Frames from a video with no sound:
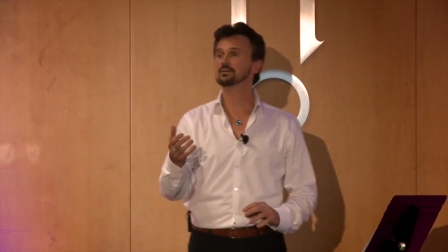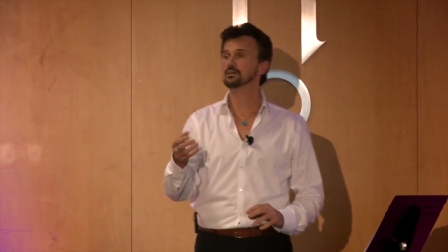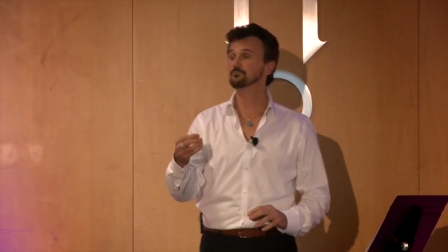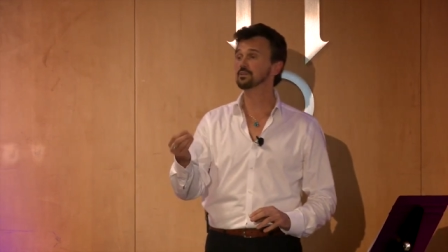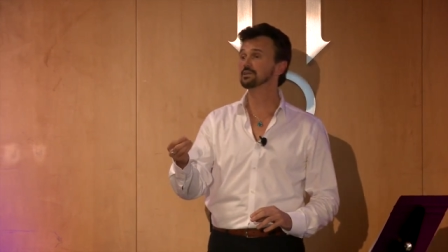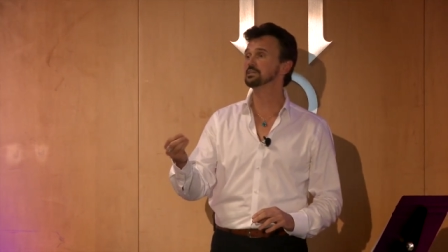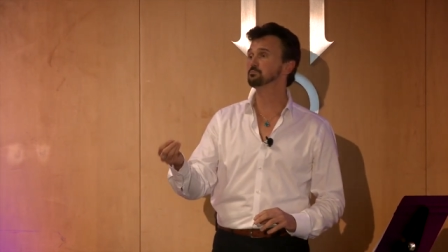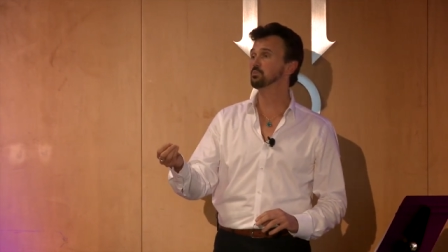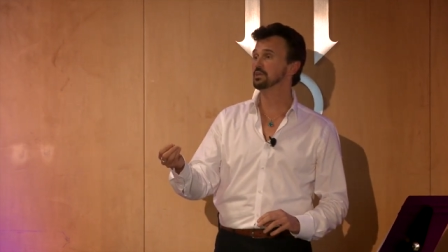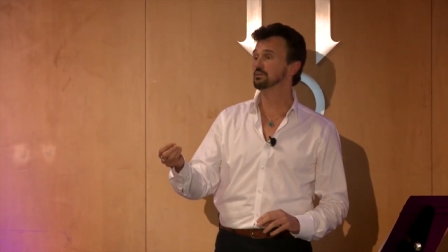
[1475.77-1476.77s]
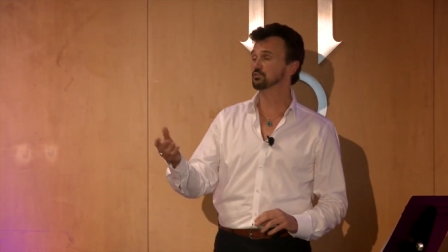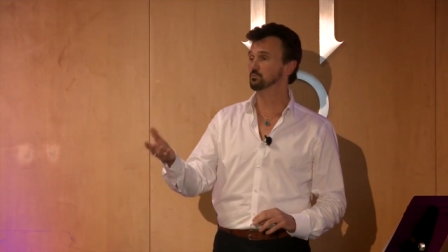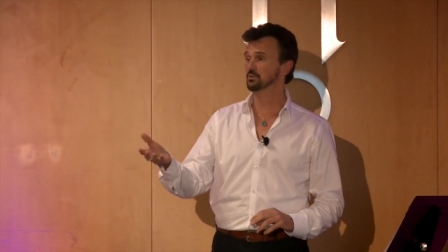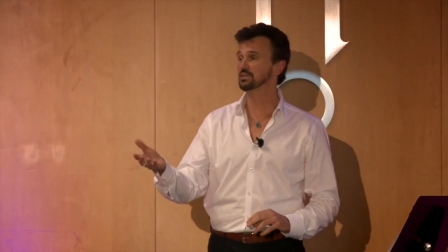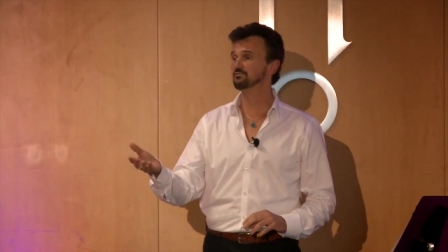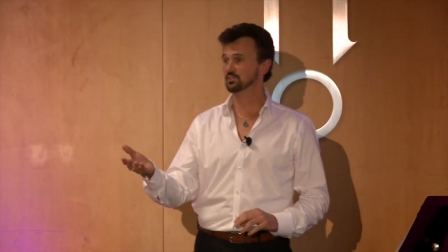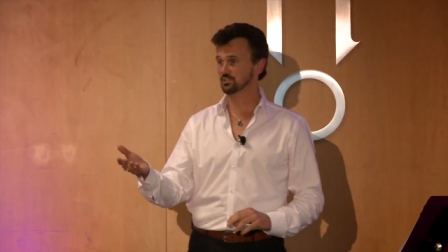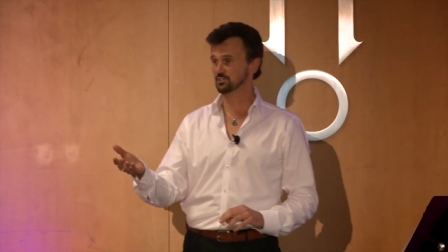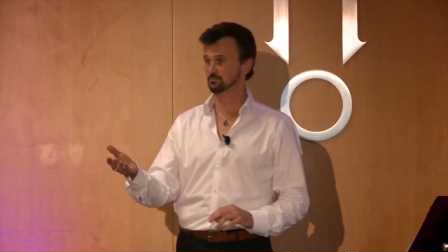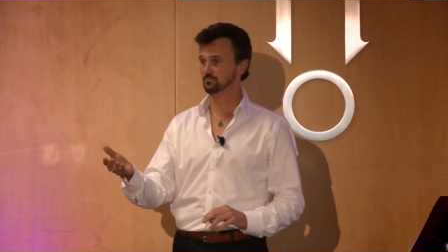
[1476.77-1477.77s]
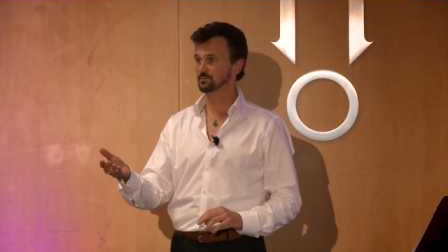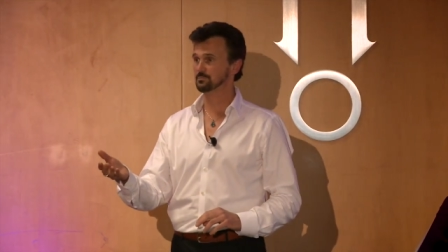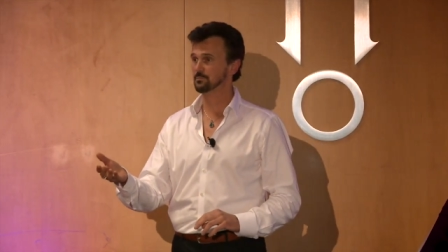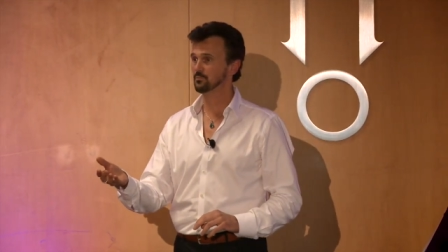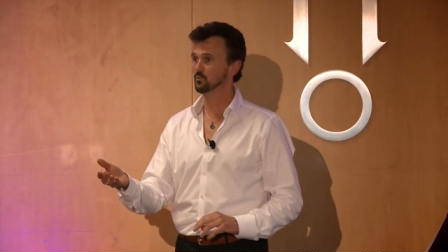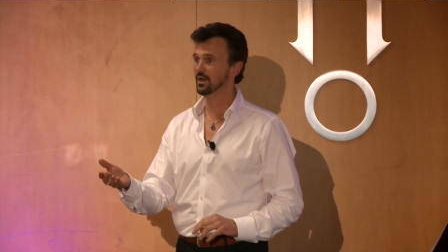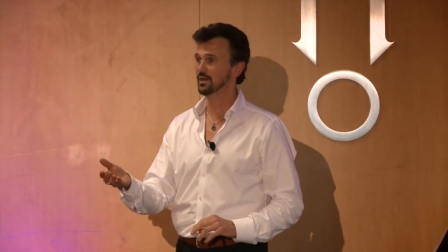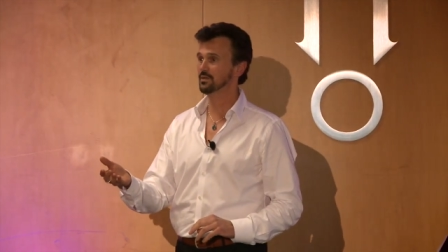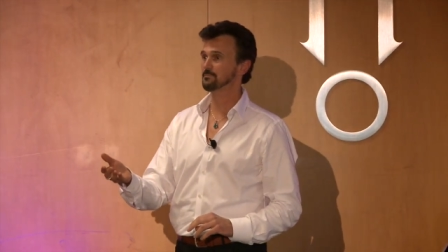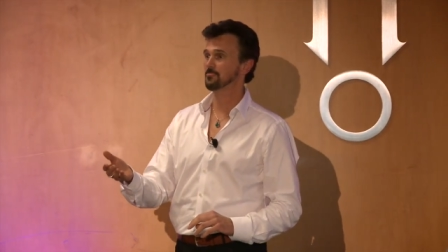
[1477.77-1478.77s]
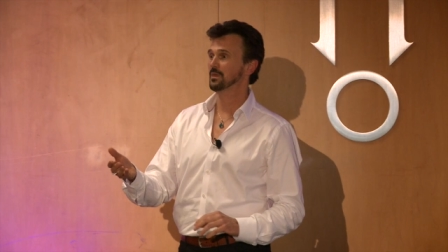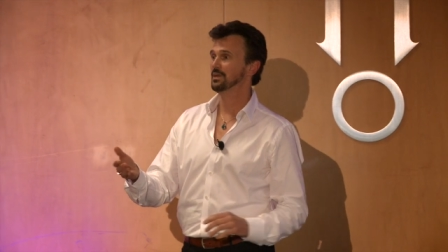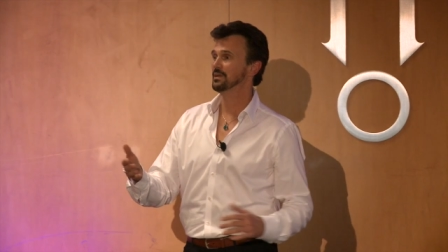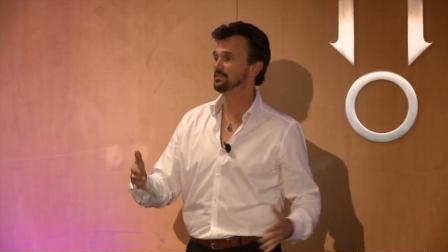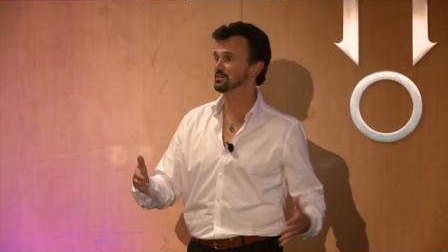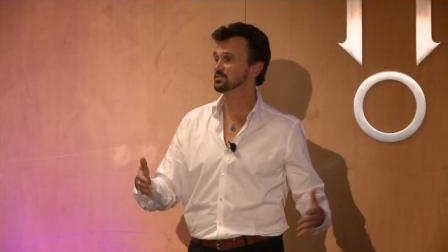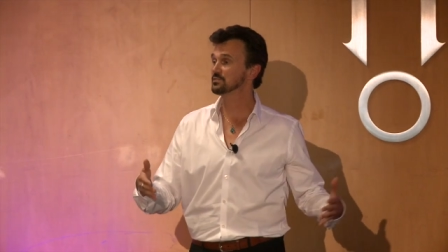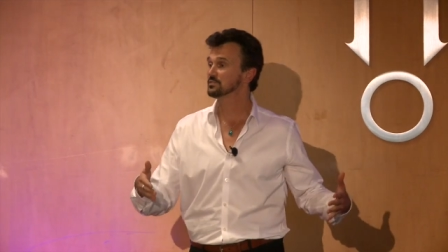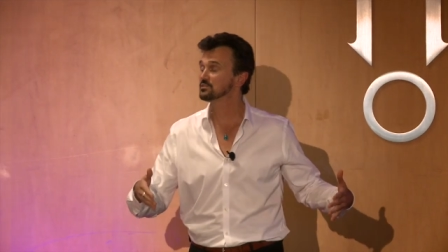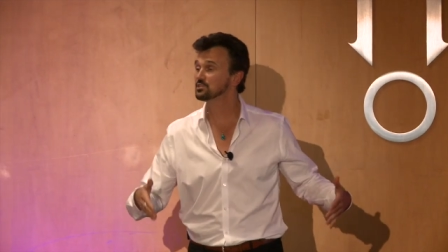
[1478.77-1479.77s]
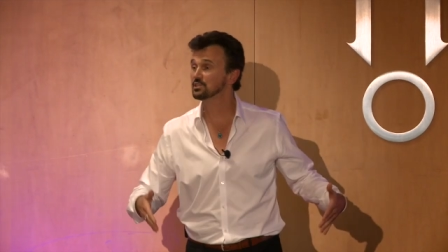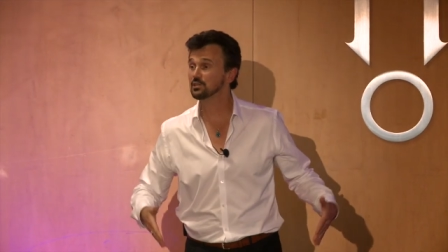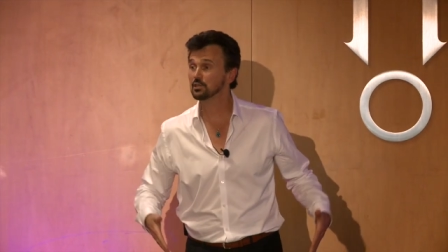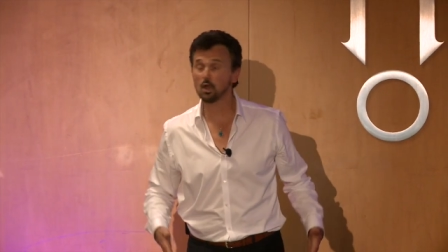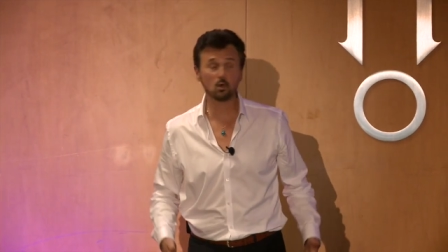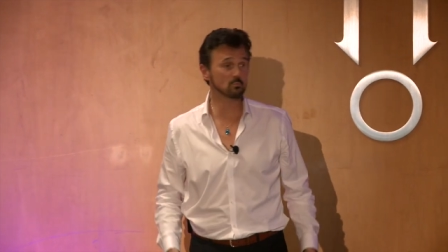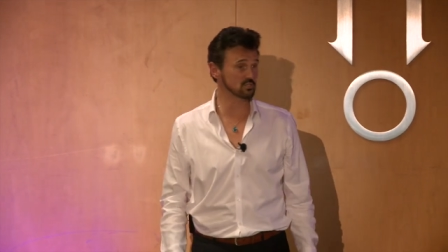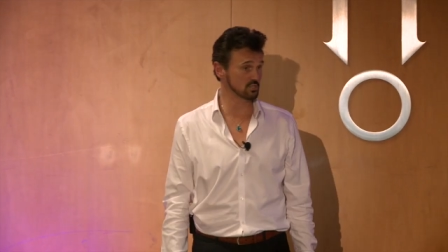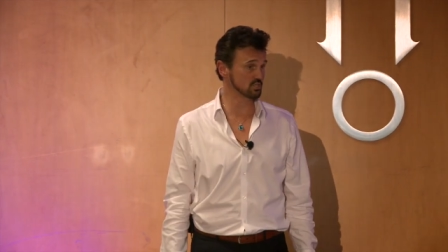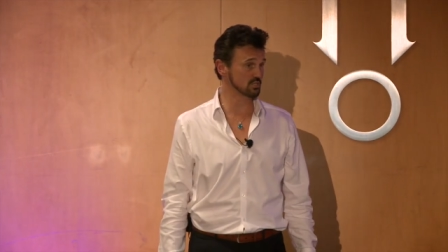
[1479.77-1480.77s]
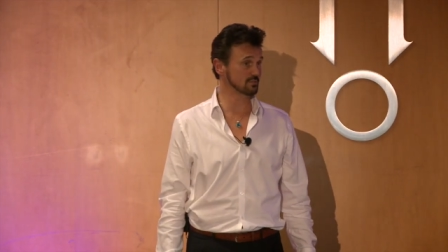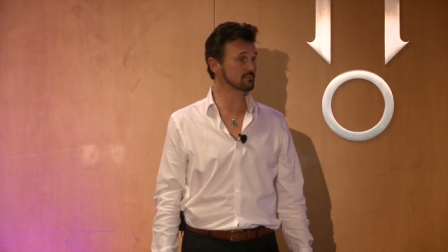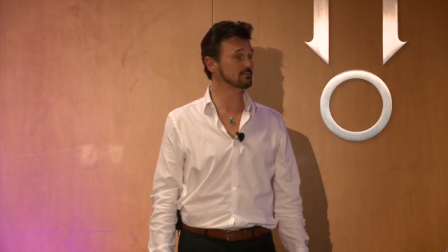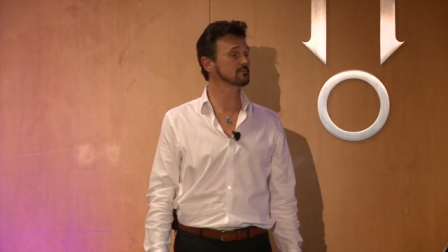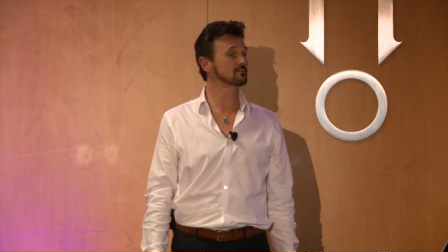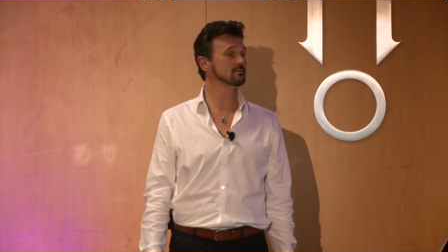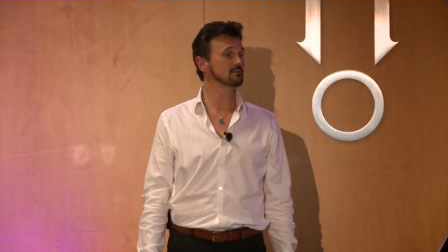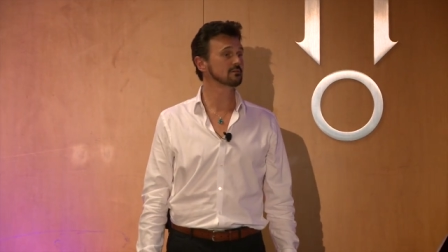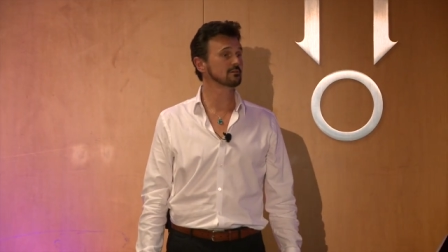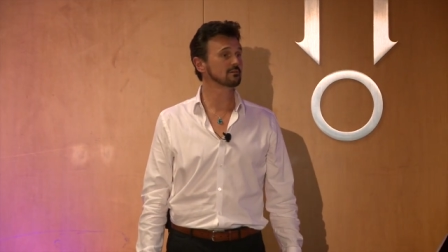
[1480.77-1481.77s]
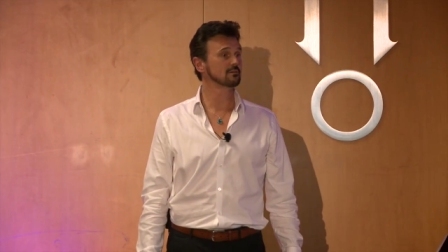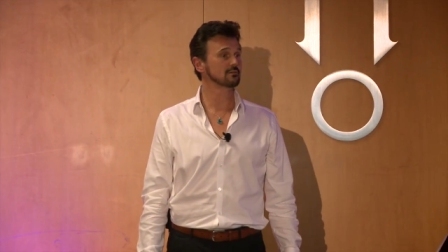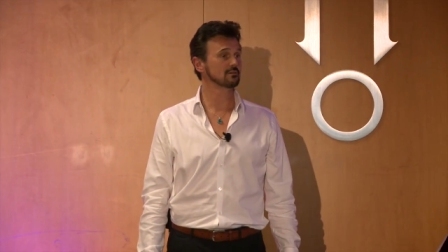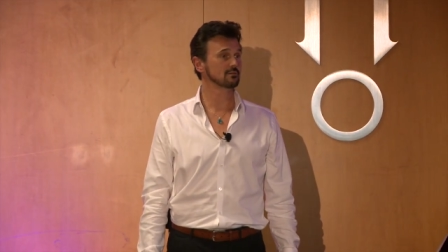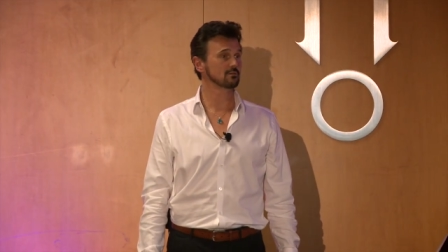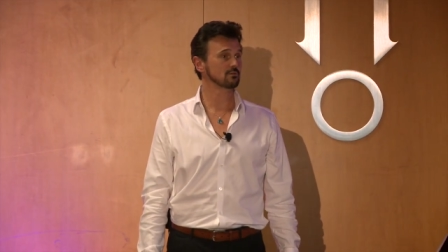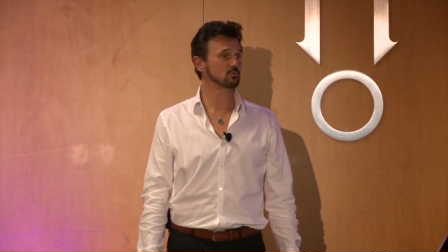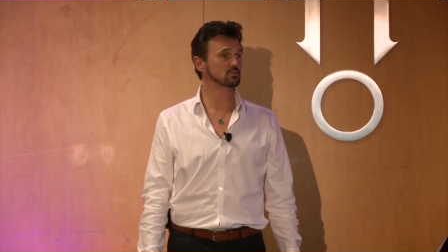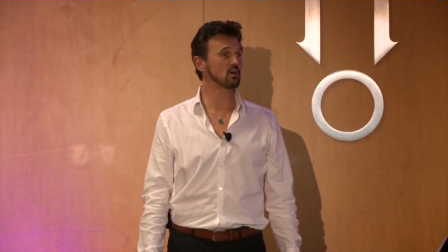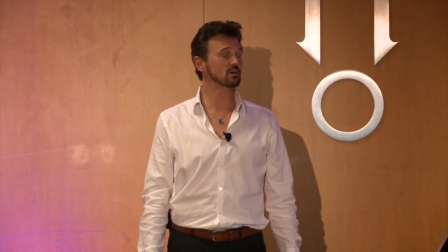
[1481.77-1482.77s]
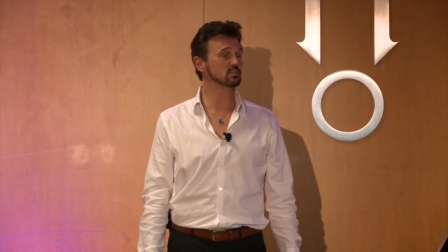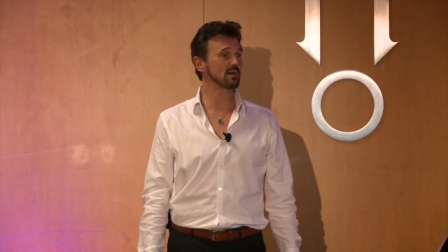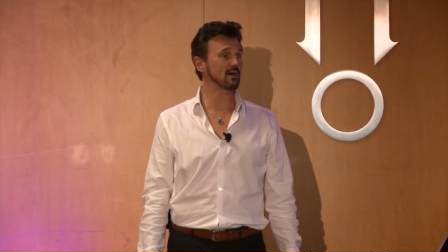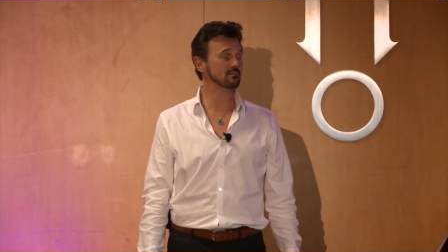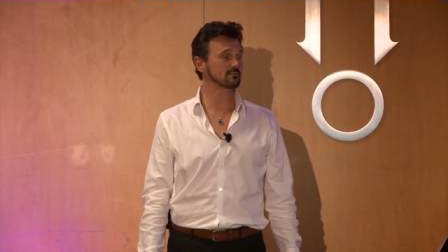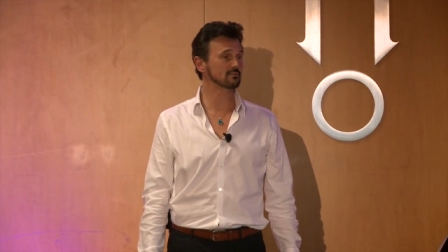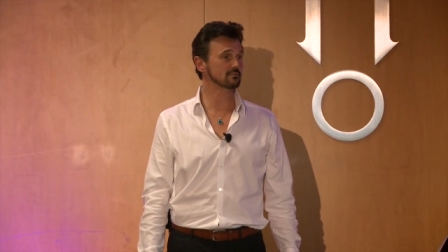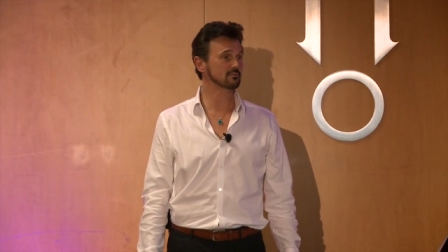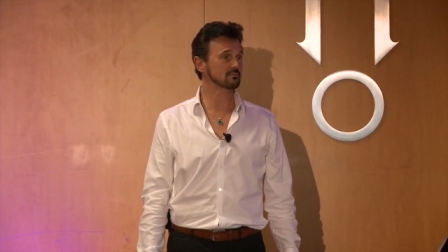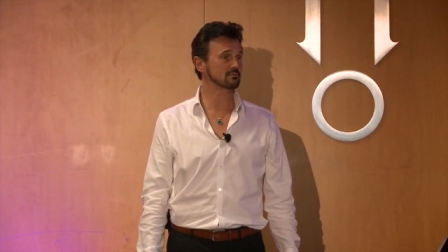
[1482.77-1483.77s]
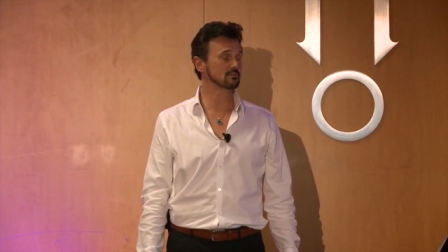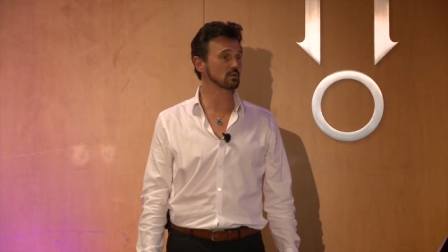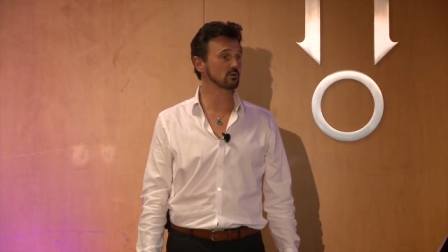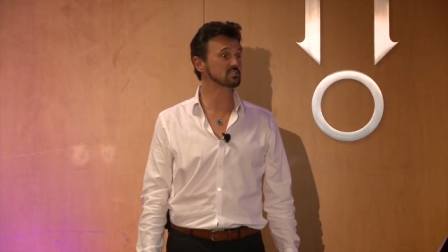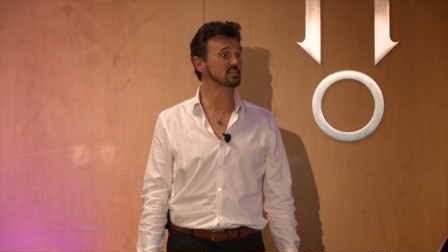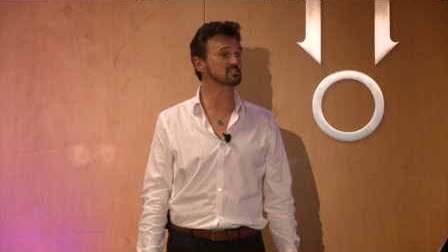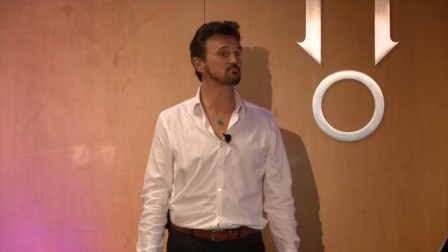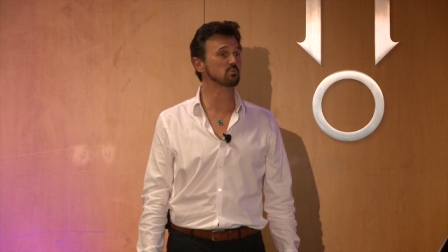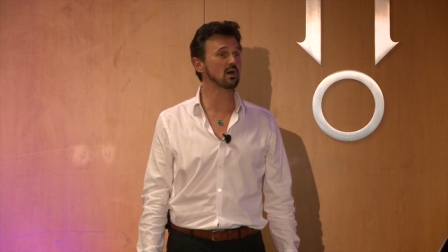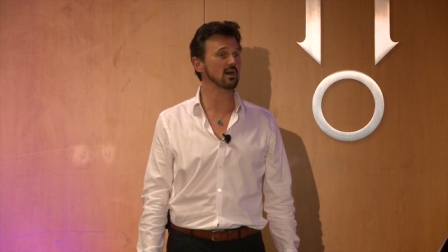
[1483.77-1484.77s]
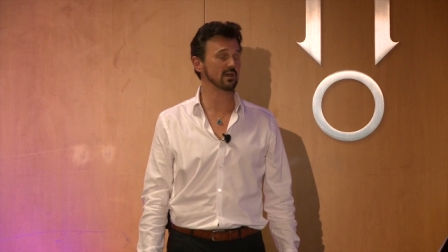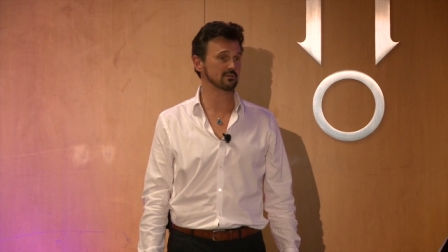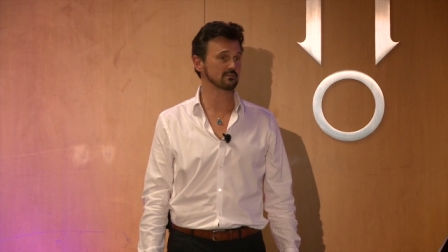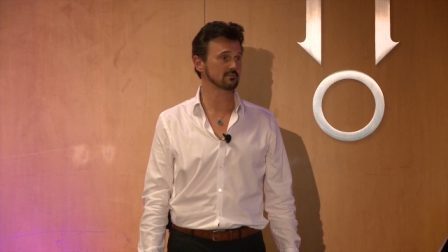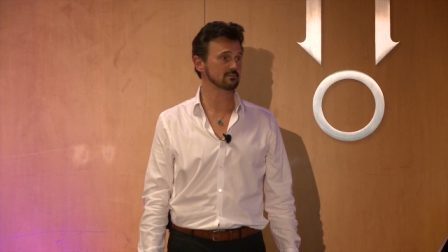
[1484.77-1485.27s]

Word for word: conflicting beliefs or belief systems, right? In this CEO position, we talked about, you know, a sense of pride.